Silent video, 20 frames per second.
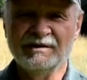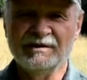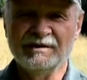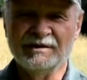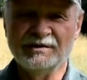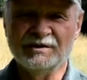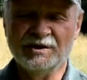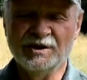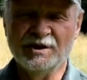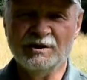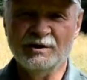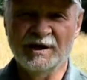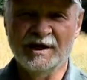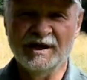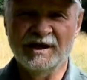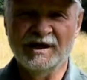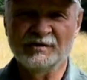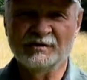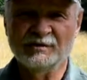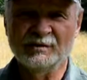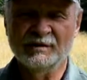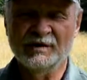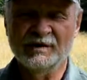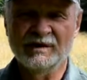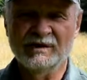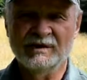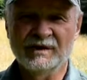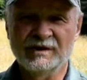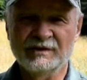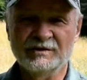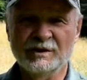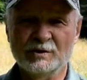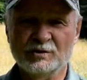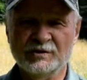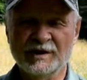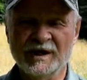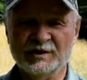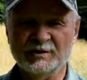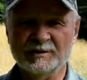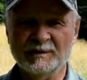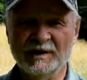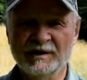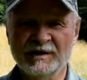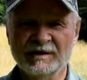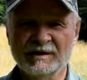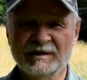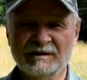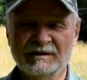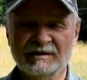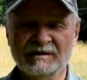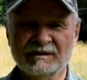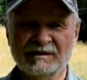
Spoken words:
to the new house, and we used that spring